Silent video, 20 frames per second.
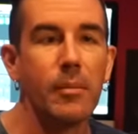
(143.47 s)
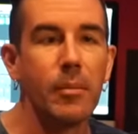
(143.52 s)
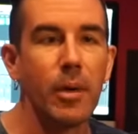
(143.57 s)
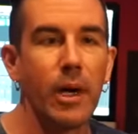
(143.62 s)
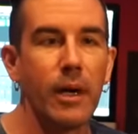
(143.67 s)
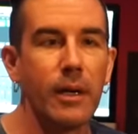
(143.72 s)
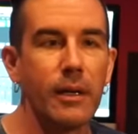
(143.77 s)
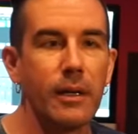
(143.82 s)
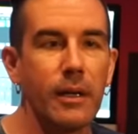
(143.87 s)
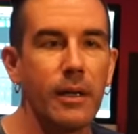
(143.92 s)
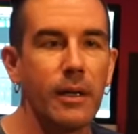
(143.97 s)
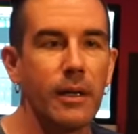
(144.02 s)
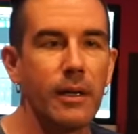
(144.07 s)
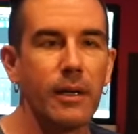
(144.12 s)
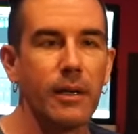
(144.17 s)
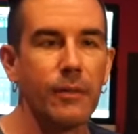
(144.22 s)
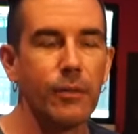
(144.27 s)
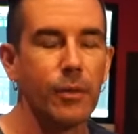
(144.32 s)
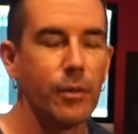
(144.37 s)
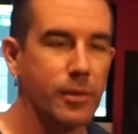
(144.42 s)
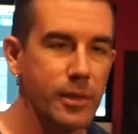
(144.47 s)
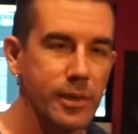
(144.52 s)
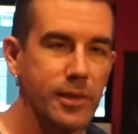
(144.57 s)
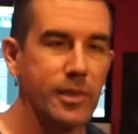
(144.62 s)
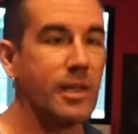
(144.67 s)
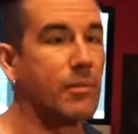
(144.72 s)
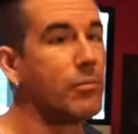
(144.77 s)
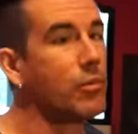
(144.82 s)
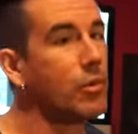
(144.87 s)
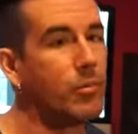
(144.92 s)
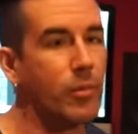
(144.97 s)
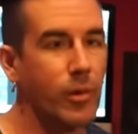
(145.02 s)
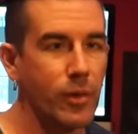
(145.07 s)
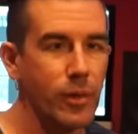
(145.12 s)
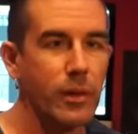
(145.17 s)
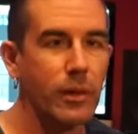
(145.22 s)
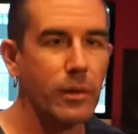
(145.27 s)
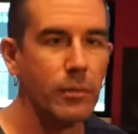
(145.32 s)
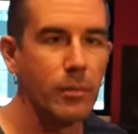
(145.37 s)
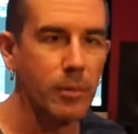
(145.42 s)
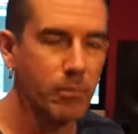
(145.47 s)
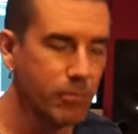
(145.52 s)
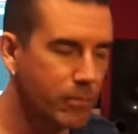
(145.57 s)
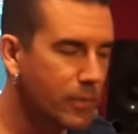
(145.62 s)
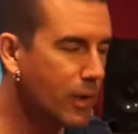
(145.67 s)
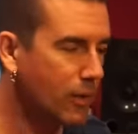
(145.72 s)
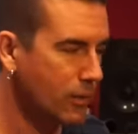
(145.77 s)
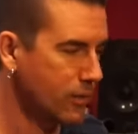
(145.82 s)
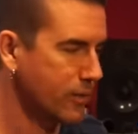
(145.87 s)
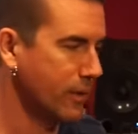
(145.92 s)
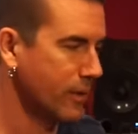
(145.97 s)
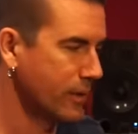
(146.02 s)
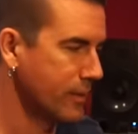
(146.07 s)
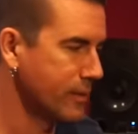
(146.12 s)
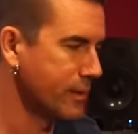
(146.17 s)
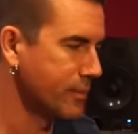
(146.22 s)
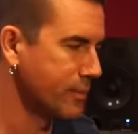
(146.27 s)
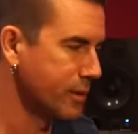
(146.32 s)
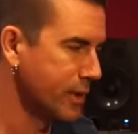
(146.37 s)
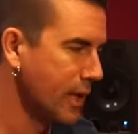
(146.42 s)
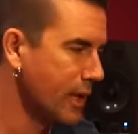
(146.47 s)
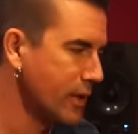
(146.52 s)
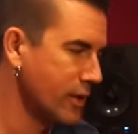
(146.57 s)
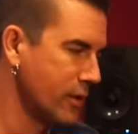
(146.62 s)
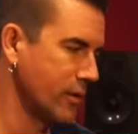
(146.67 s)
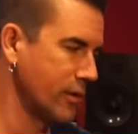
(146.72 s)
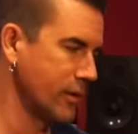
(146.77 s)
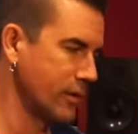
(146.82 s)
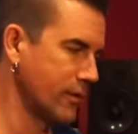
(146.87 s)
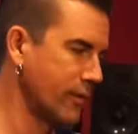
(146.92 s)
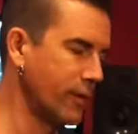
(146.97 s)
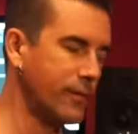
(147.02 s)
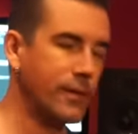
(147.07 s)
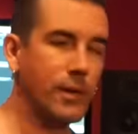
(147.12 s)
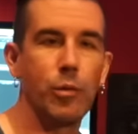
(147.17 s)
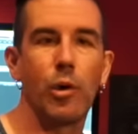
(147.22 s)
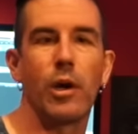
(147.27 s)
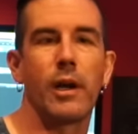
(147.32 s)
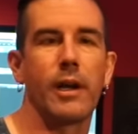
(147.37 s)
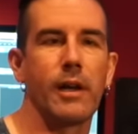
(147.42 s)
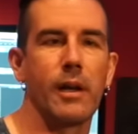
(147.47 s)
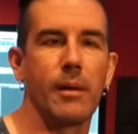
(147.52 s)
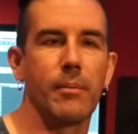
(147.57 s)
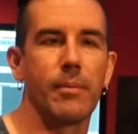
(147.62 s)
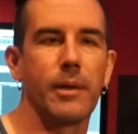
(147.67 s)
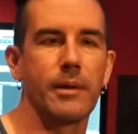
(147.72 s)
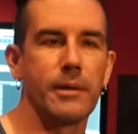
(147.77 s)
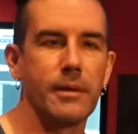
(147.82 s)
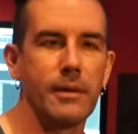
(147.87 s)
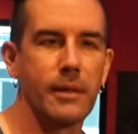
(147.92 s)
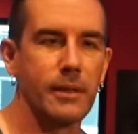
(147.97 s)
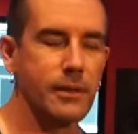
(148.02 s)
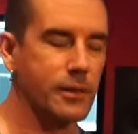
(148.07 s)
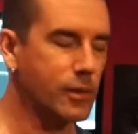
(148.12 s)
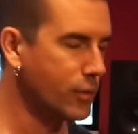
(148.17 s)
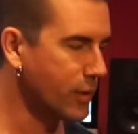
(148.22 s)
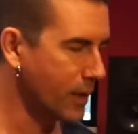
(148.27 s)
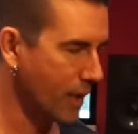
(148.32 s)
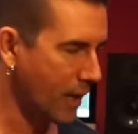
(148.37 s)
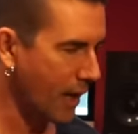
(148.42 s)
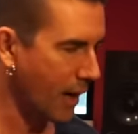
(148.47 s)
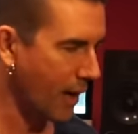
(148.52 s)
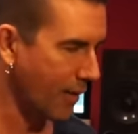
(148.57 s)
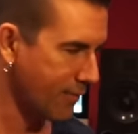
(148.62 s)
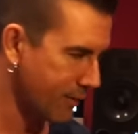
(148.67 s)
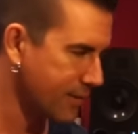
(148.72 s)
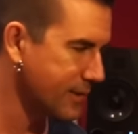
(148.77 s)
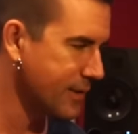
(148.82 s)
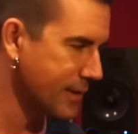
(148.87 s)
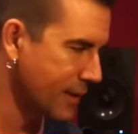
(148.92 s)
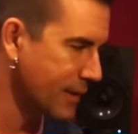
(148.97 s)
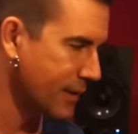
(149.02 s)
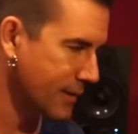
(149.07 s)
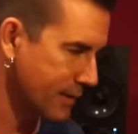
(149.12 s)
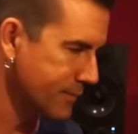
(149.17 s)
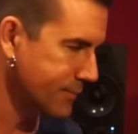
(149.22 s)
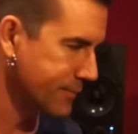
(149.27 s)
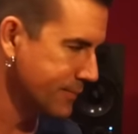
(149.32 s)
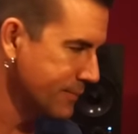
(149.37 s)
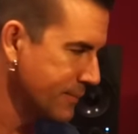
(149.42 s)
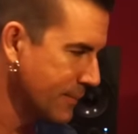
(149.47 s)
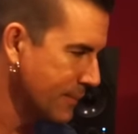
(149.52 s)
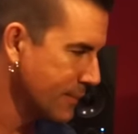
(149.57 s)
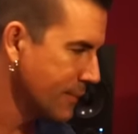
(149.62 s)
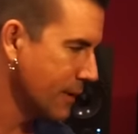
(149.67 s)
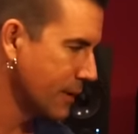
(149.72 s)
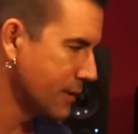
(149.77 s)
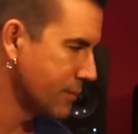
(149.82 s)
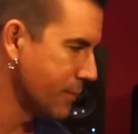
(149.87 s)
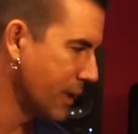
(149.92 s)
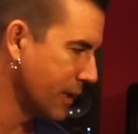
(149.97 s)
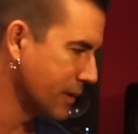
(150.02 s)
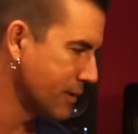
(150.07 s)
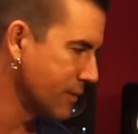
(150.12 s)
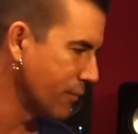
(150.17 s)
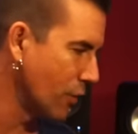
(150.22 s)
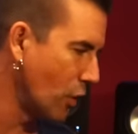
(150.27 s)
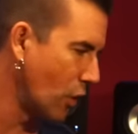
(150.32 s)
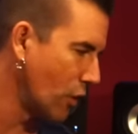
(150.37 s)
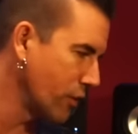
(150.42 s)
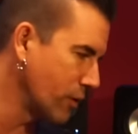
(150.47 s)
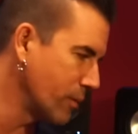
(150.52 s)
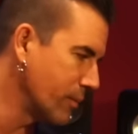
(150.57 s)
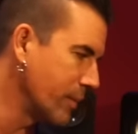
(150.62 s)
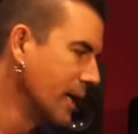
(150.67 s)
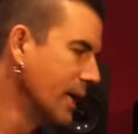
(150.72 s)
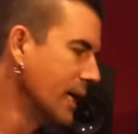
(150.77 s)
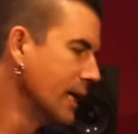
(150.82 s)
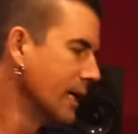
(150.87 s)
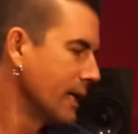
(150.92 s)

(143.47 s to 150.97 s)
But if we were in the same room with it, it'd be, you know, substantial. It's 50 watt amp at 2.5. It's like, it's making some volume.